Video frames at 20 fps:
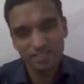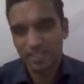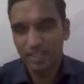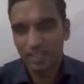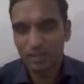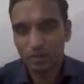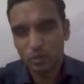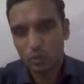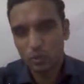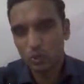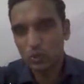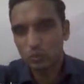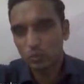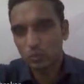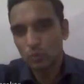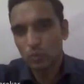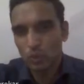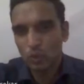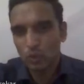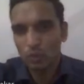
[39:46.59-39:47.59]
Signals was
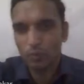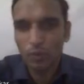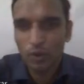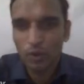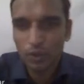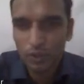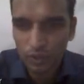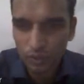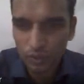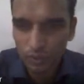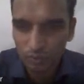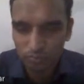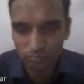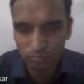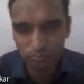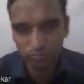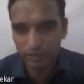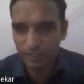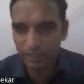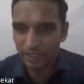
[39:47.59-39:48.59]
more about uh,
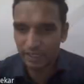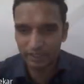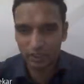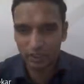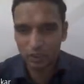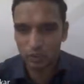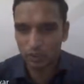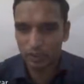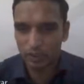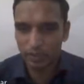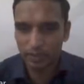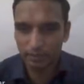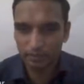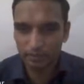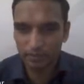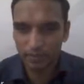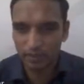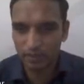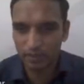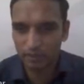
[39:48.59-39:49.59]
syntaxes only.
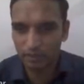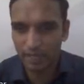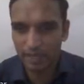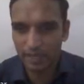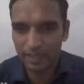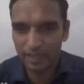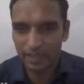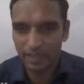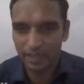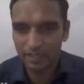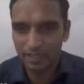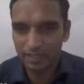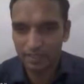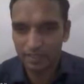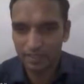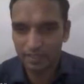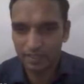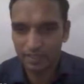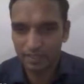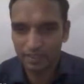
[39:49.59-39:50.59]
Even I can
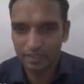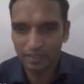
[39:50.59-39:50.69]
understand that.